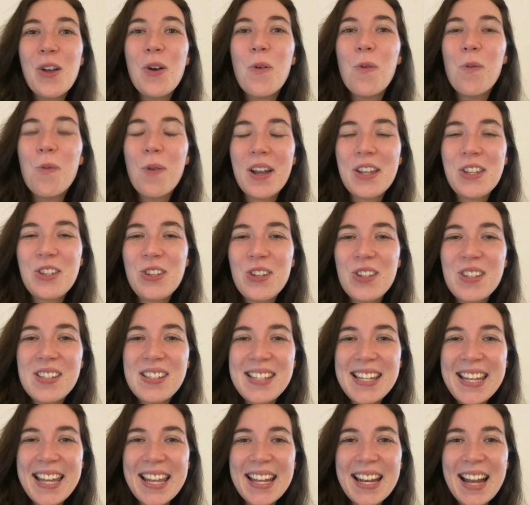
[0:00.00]
When you
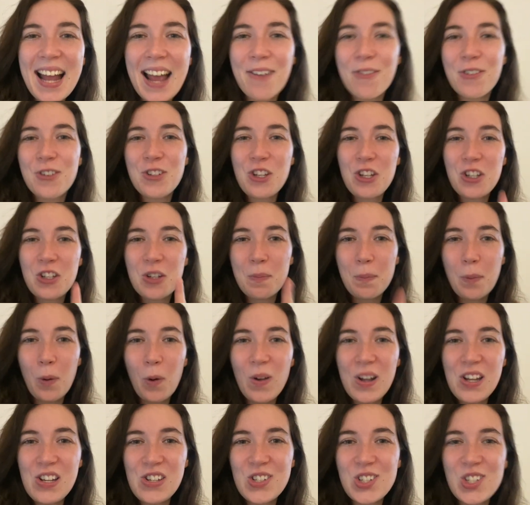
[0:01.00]
see it, I want you to
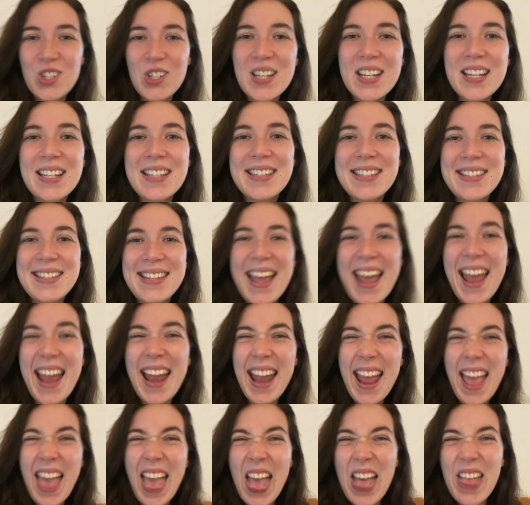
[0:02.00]
point to it and
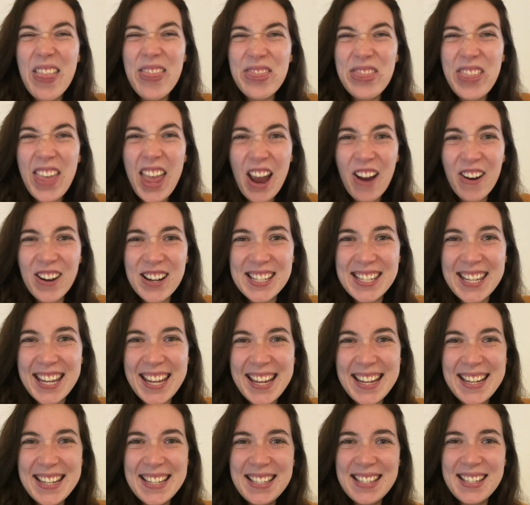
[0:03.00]
say, "There it
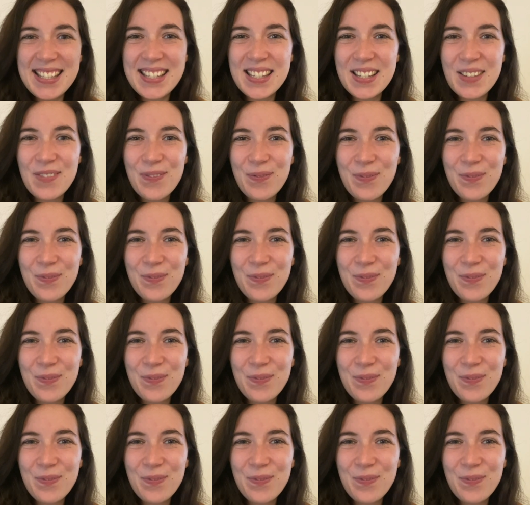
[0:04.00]
is!